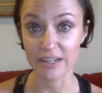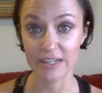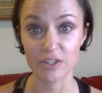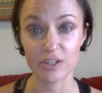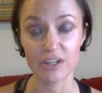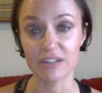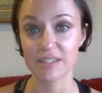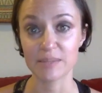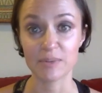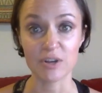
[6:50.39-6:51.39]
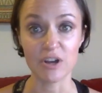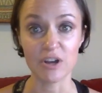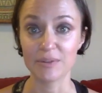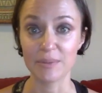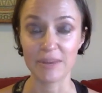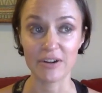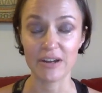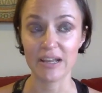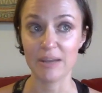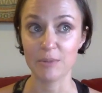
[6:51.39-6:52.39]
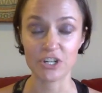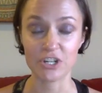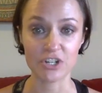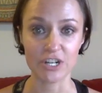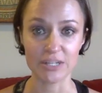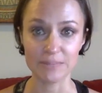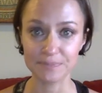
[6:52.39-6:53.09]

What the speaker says: I could not sleep at all, no matter how much I tried.